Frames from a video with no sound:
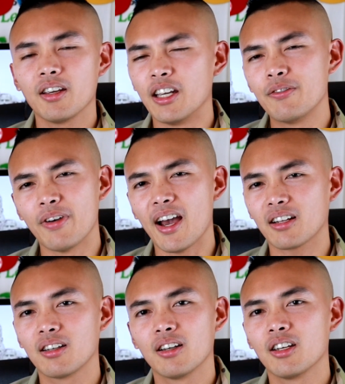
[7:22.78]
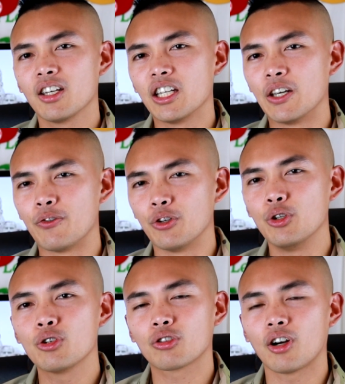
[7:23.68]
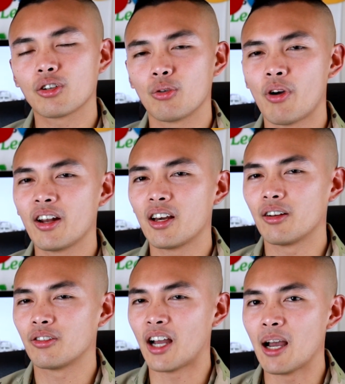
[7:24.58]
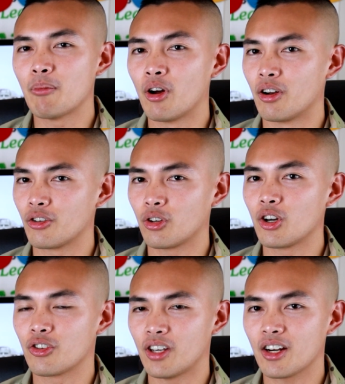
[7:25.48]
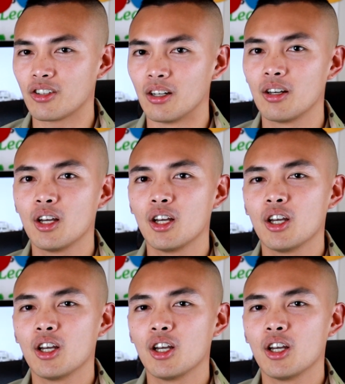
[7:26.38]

In fact, if you do start to run out of time on a certain section,